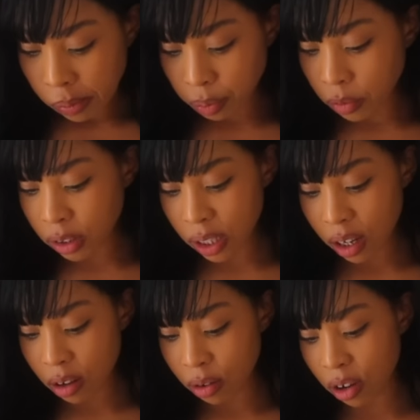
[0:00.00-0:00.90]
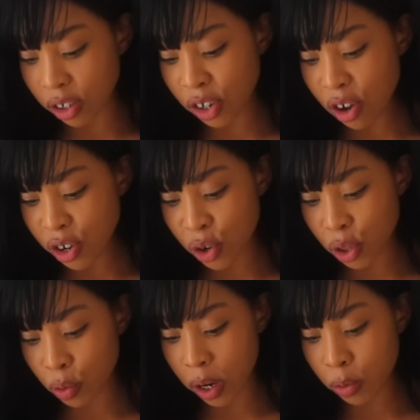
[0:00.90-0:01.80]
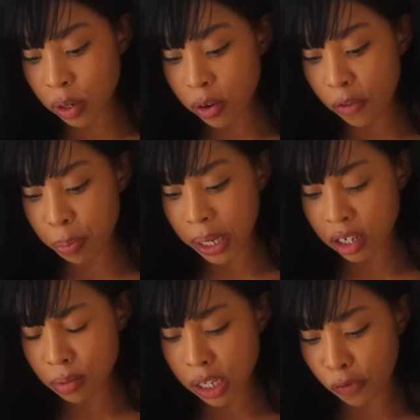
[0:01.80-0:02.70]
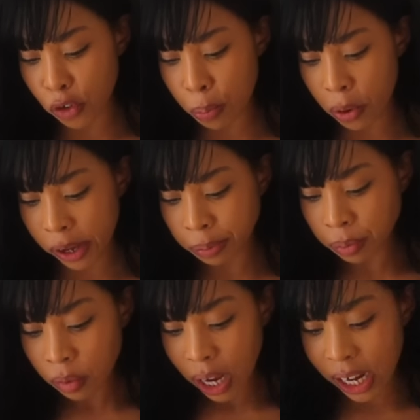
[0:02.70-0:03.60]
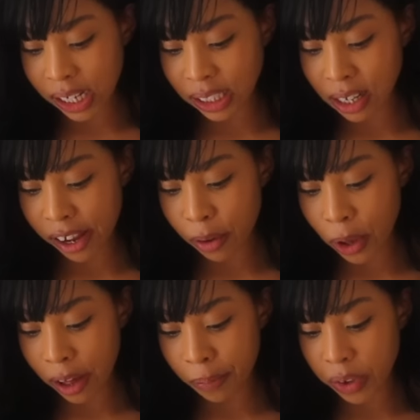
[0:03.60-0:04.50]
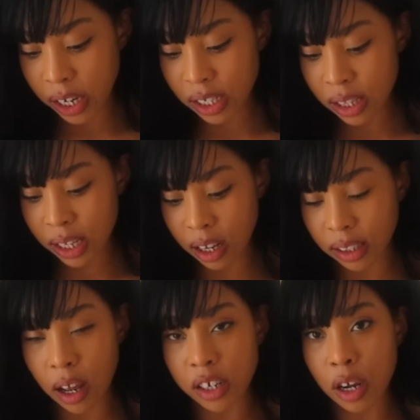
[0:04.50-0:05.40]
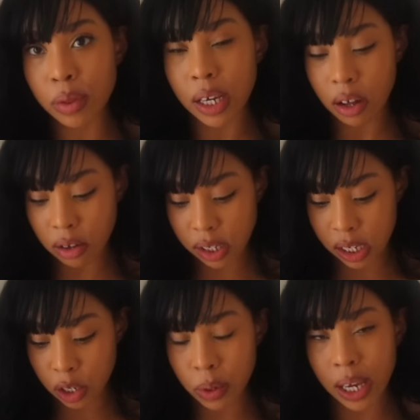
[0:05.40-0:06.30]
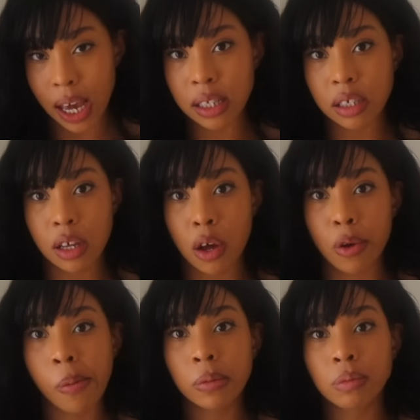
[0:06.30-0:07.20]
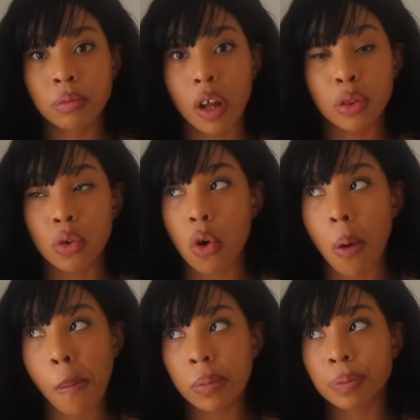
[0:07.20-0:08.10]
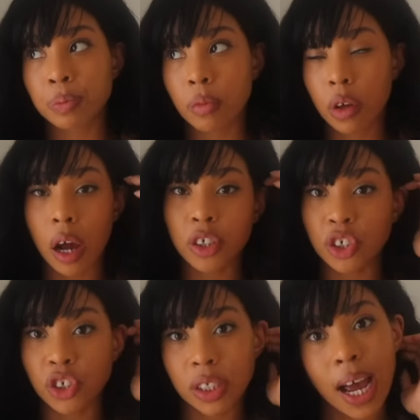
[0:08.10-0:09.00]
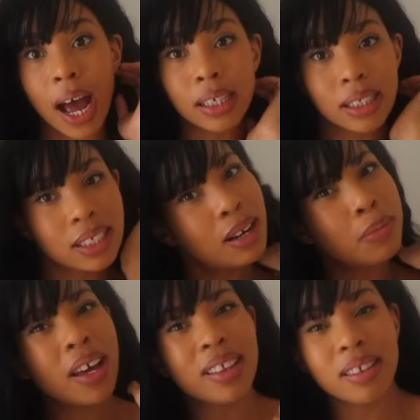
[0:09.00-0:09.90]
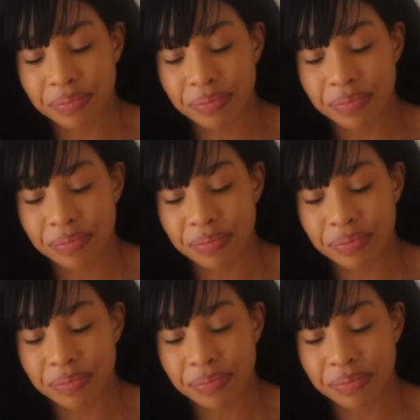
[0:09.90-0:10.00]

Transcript: And I was like, oh God, not another one. I wouldn't have pinned him as a fuckboy. And he's like, well, I don't think I'll see you again, so I thought I should just ask. And I'm like,